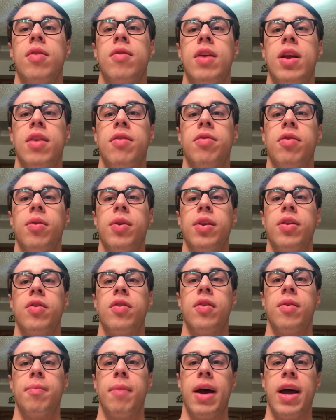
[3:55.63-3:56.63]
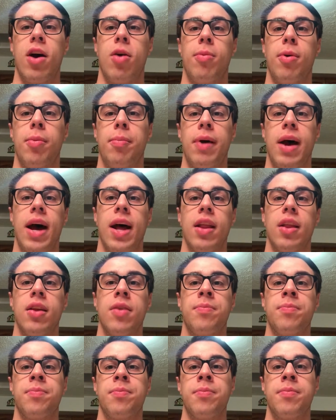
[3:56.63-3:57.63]
influence my elbow path
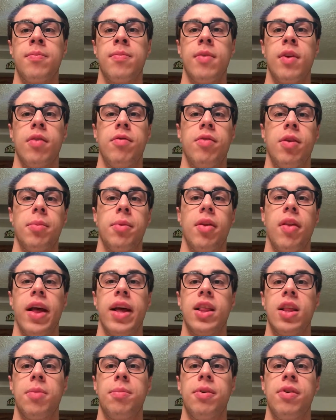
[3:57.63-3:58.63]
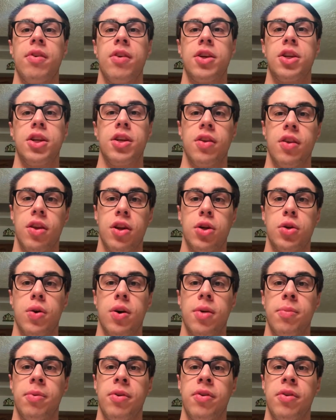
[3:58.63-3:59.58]
from the lengthened position to the shortened